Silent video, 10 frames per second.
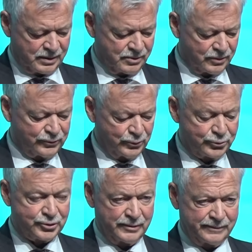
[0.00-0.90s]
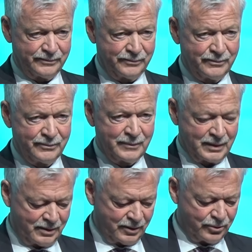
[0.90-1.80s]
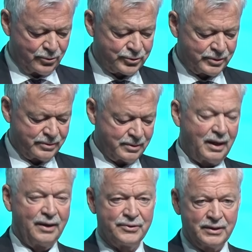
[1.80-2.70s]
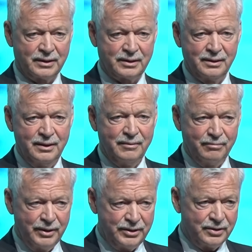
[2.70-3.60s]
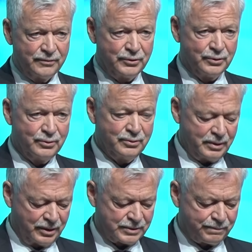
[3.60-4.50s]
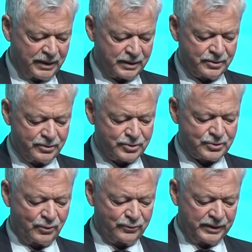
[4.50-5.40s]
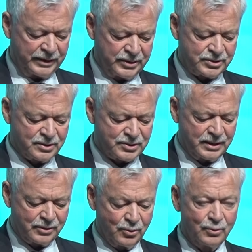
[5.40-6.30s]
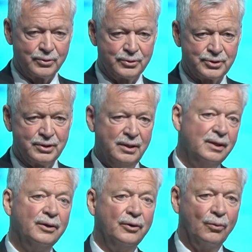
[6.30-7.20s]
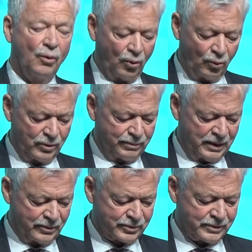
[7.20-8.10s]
the future, a notion I think many of you as bankers or financial stakeholders know all about.